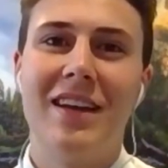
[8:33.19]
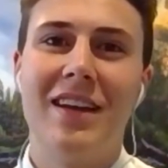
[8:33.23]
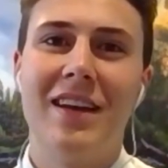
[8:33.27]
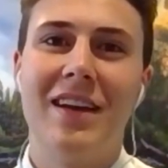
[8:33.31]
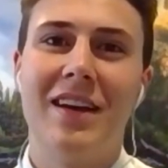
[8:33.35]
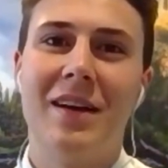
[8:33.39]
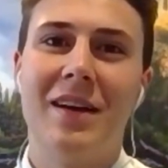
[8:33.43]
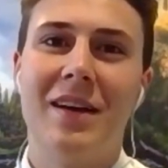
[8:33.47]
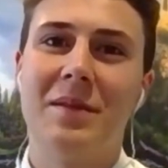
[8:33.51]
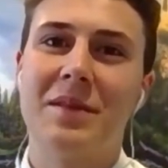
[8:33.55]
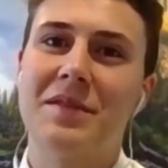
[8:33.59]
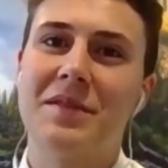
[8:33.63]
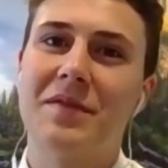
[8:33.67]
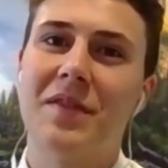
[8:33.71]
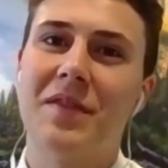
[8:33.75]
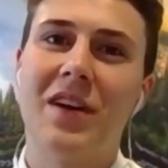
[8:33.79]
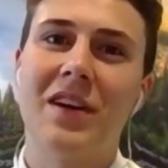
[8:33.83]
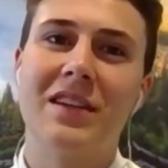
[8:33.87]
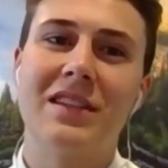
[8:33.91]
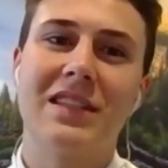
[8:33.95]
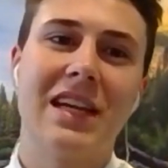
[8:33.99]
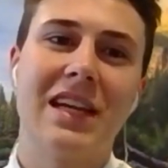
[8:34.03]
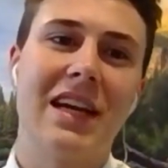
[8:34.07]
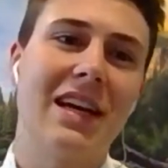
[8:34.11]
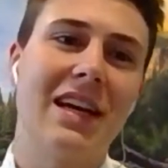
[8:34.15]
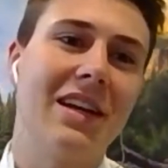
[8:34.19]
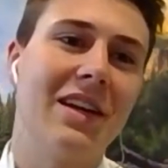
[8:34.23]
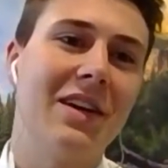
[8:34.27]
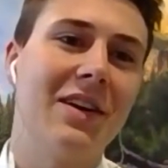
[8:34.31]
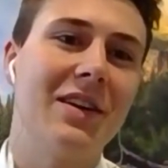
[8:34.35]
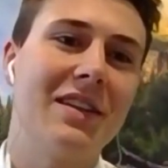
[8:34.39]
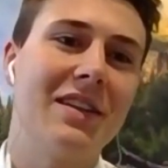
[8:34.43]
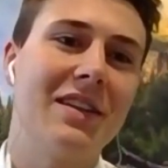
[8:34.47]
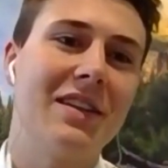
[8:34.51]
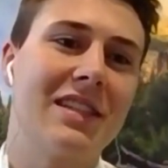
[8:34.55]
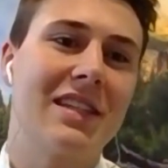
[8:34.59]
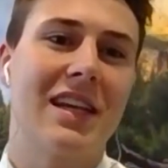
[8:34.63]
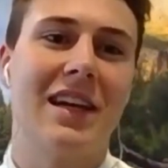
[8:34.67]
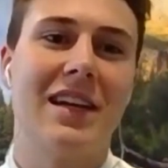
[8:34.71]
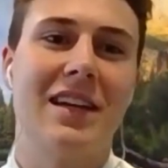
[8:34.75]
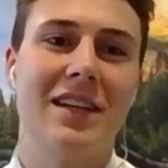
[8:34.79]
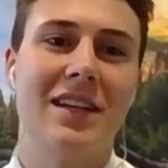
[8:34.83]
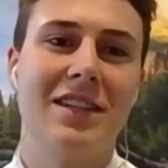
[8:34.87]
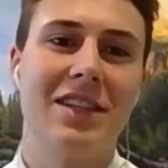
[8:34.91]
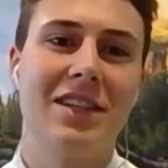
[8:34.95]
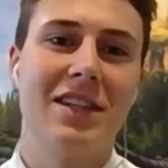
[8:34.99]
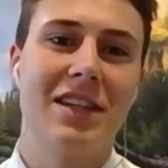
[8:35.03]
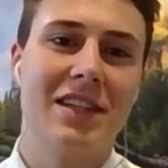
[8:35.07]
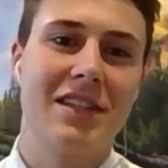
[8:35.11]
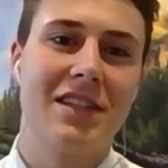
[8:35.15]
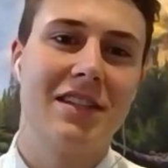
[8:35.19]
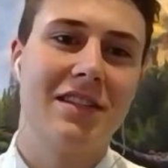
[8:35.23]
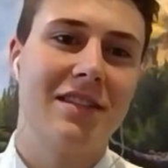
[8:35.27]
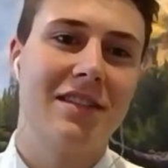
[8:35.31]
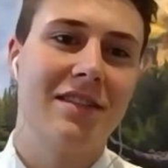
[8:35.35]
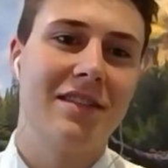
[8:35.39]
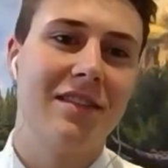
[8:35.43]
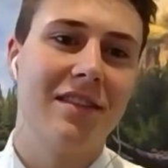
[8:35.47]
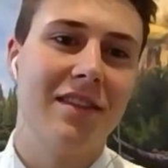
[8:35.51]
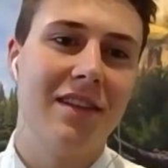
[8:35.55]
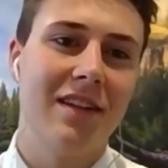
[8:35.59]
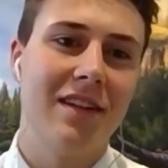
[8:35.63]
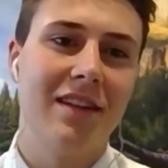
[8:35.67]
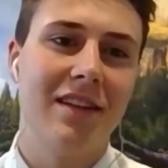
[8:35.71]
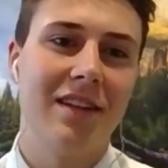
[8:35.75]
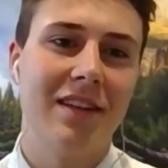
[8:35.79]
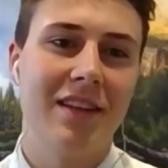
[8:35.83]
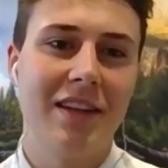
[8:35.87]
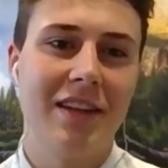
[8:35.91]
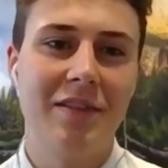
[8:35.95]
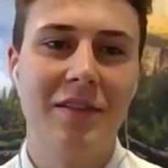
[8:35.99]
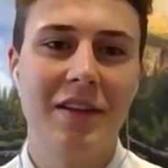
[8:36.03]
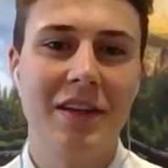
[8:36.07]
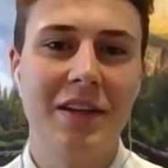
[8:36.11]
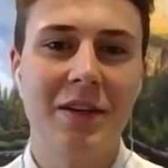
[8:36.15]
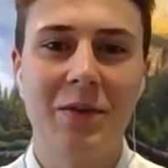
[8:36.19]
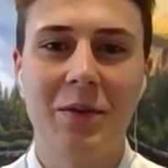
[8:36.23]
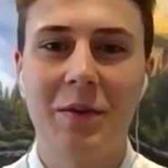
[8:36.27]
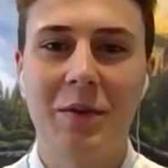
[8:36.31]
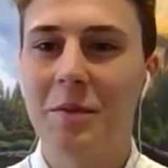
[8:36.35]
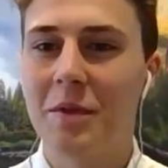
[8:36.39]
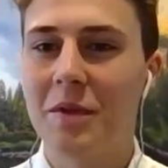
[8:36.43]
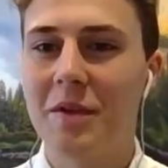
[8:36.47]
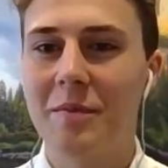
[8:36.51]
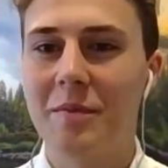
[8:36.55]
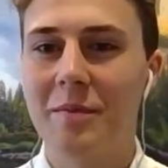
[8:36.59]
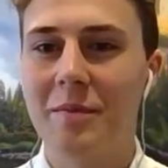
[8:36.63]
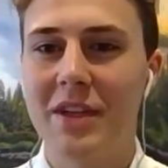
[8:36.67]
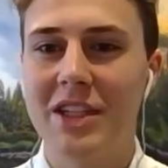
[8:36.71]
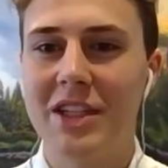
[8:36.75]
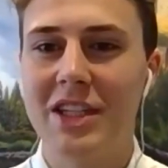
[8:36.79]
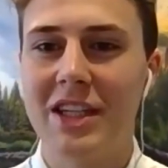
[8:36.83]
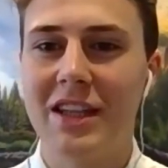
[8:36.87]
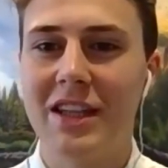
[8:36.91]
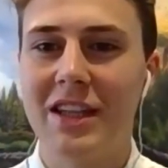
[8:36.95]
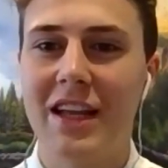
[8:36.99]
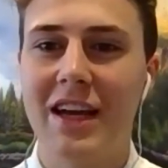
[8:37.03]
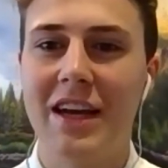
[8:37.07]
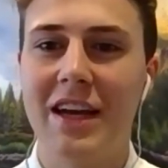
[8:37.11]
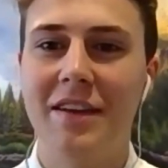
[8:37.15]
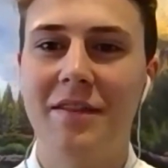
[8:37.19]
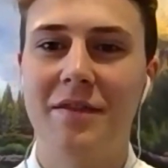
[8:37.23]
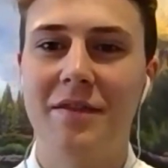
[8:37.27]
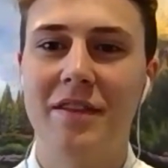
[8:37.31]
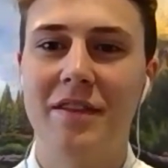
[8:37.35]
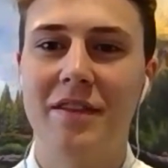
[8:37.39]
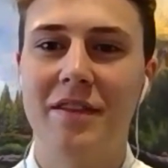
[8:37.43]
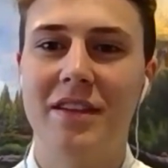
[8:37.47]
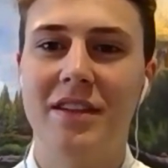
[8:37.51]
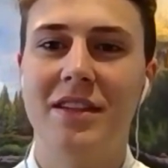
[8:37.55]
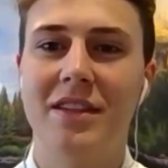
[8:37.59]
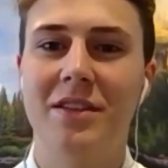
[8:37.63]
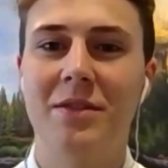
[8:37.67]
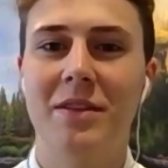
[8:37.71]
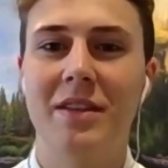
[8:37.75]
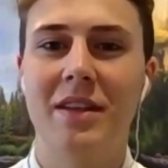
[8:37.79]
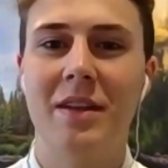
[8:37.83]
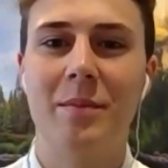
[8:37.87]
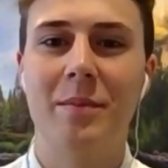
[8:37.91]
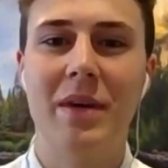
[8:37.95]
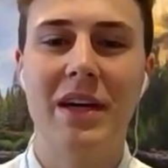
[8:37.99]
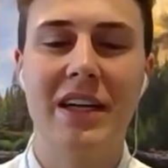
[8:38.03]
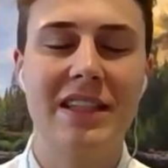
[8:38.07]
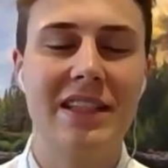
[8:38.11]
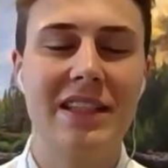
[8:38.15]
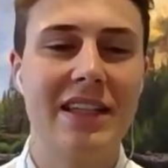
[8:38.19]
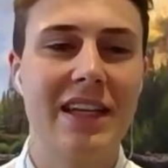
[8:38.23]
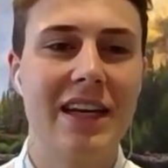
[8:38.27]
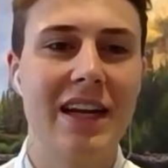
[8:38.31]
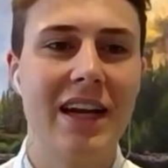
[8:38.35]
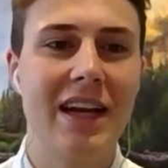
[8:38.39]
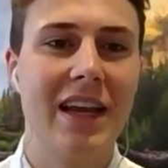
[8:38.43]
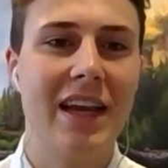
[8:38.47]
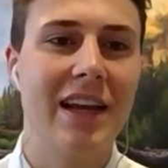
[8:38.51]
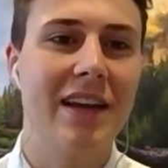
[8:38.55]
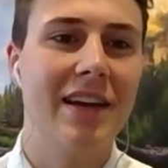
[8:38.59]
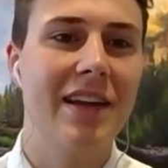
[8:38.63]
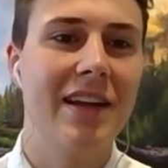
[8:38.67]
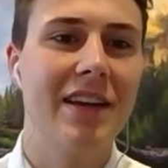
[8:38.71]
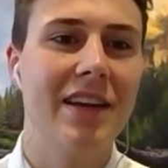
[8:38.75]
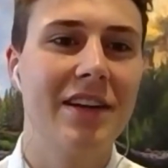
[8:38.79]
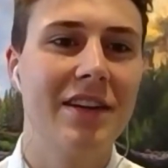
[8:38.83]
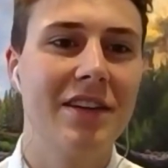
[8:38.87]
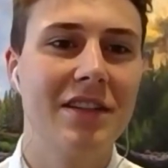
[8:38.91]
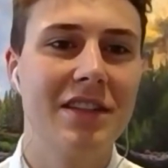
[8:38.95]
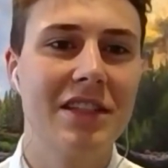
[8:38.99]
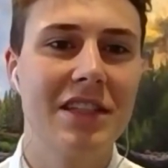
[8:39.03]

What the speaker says: as far as I know, it's kind of just living normal mission life and doing the best that I can here.